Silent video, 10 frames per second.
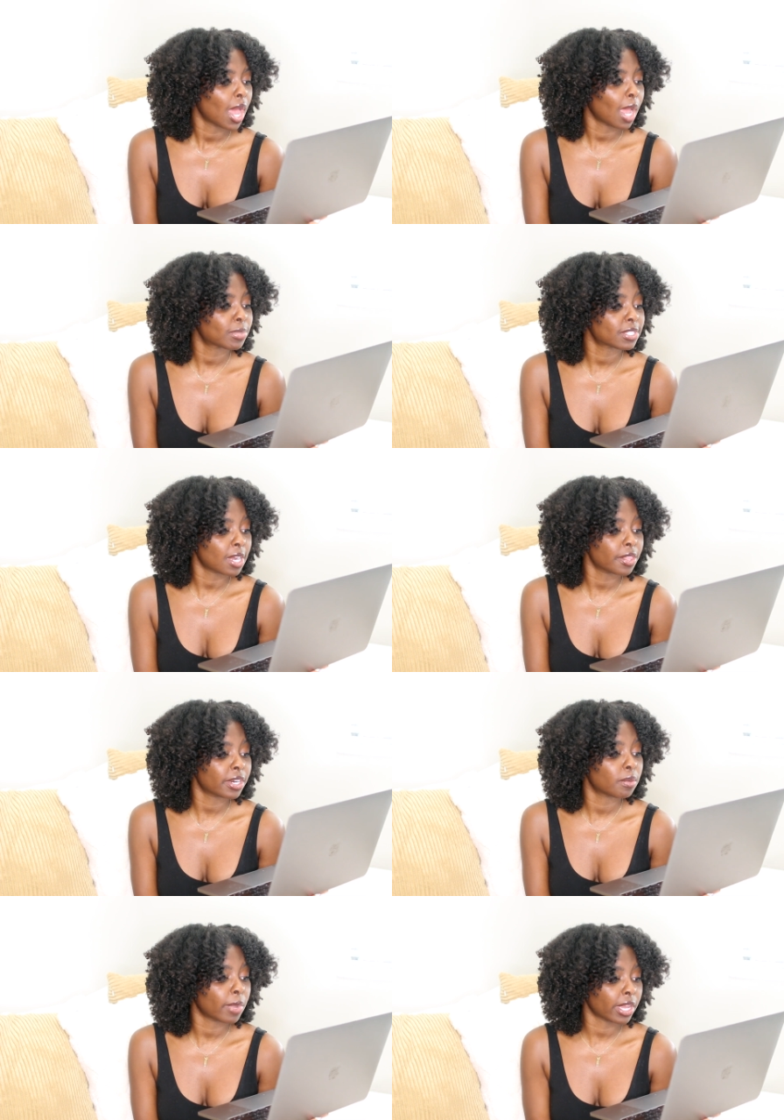I'm
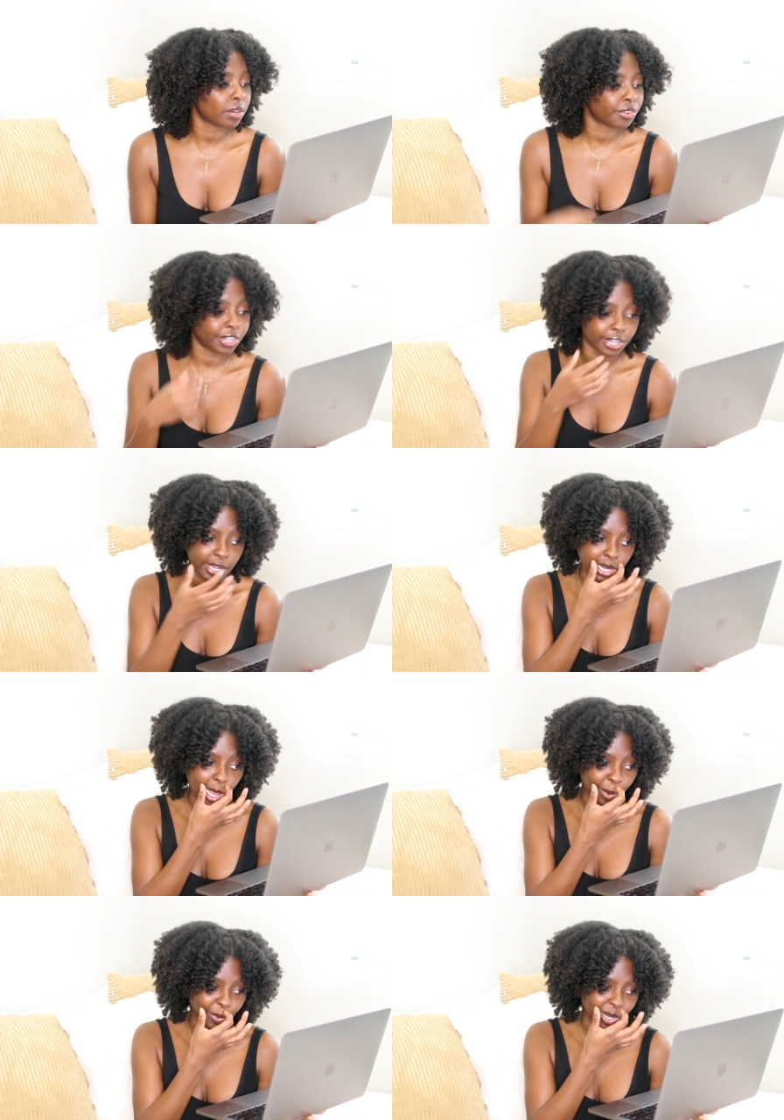solid in my career and
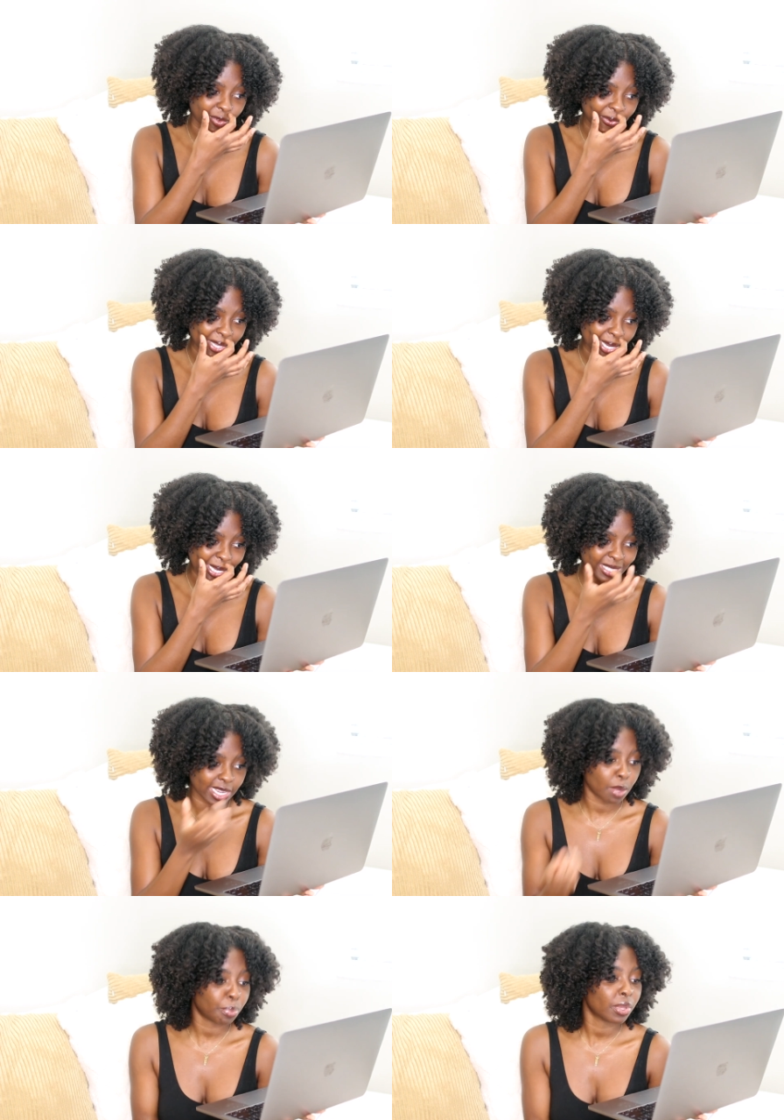I'm ready for the next
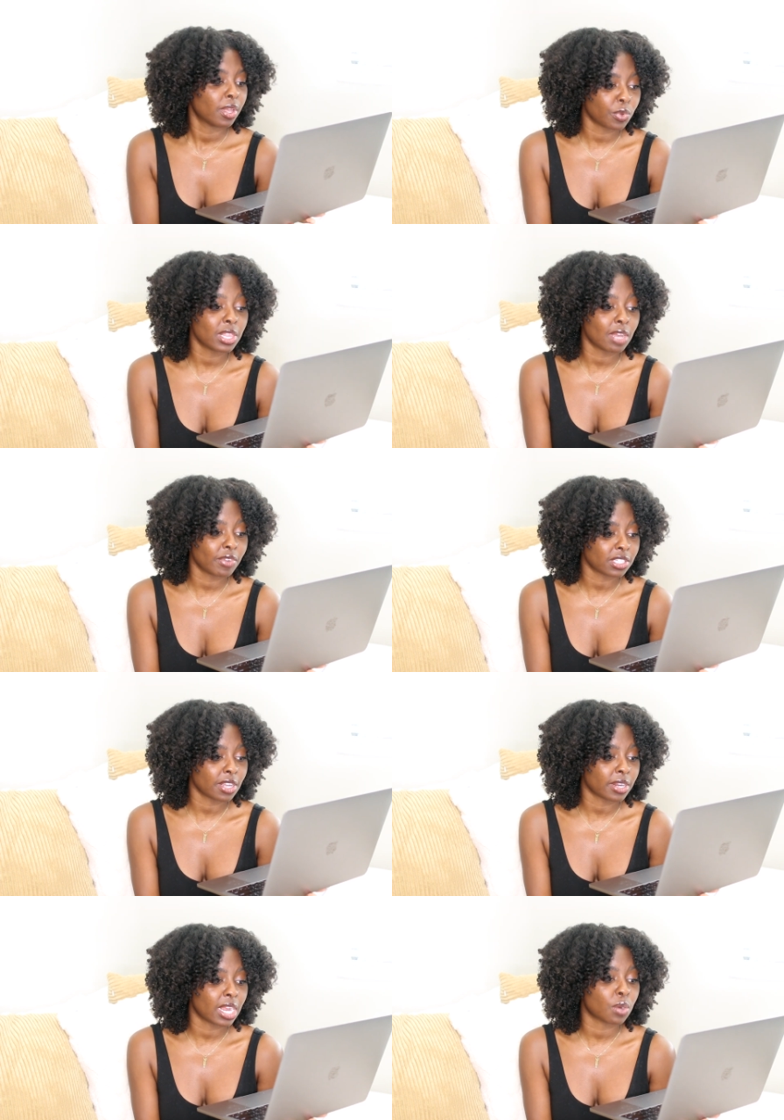step we love each
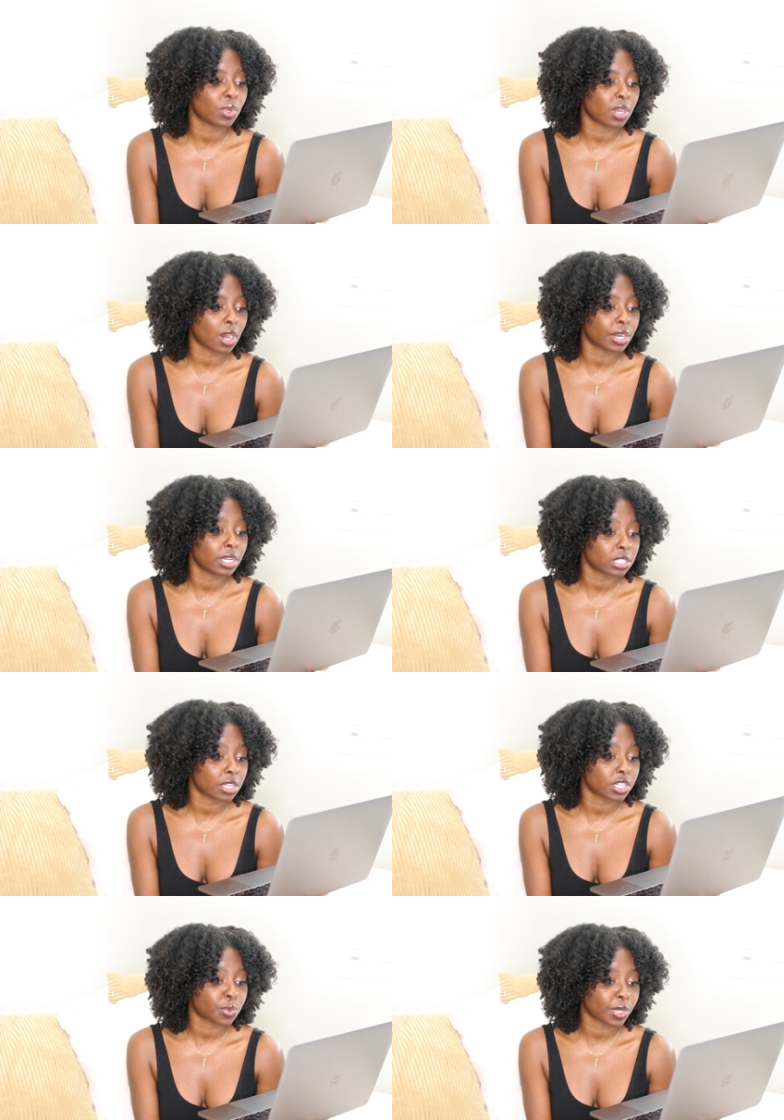other and we are each
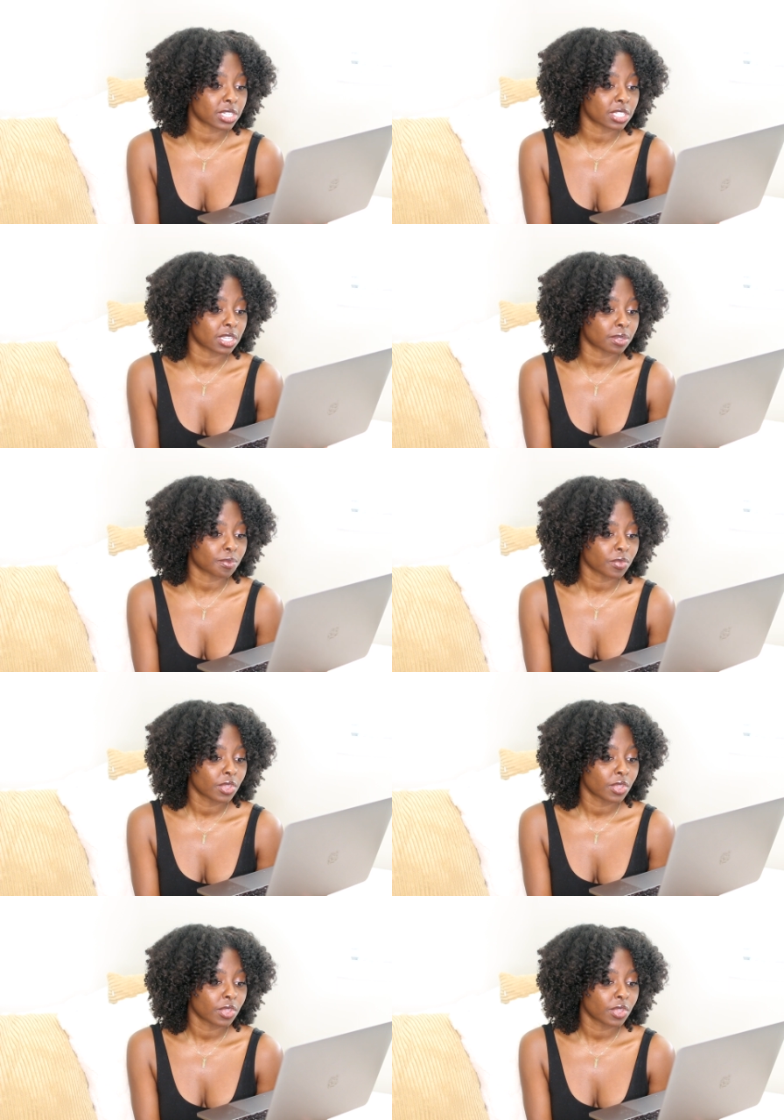other's person.